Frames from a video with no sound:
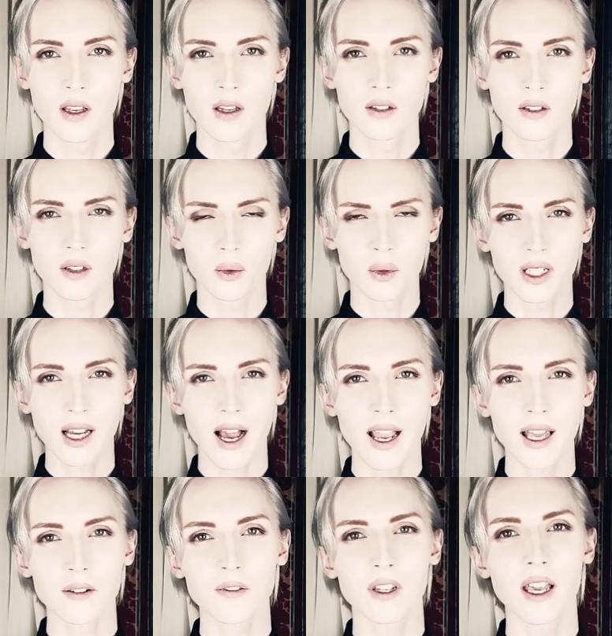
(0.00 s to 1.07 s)
So we're
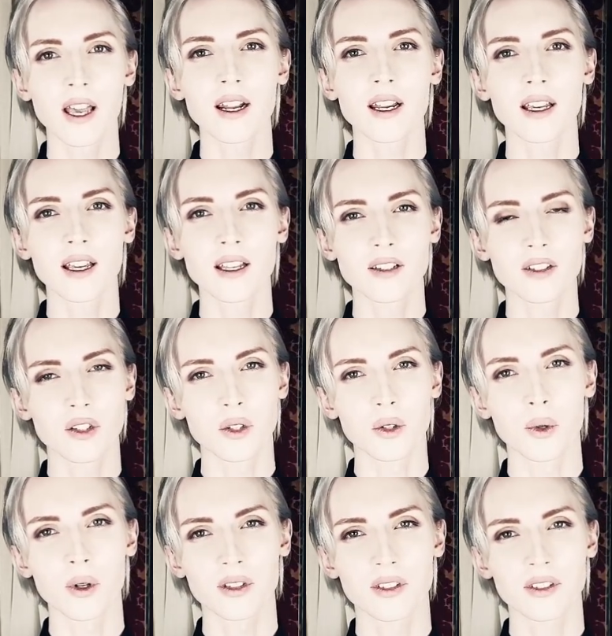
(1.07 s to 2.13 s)
kind of getting
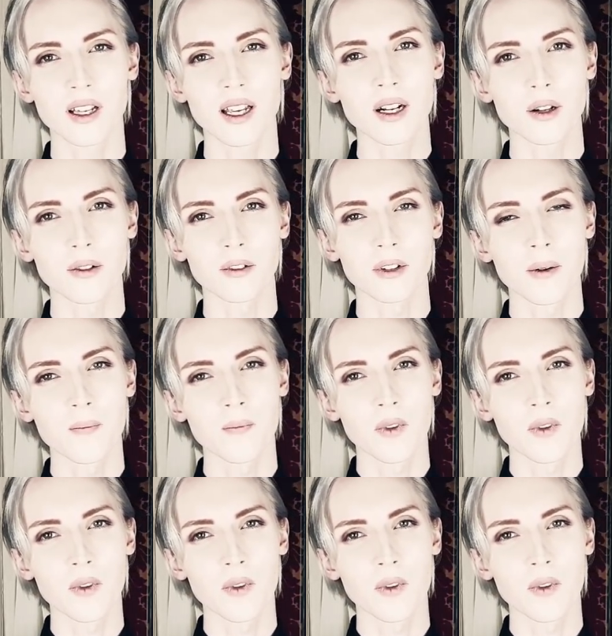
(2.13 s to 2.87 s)
into a state of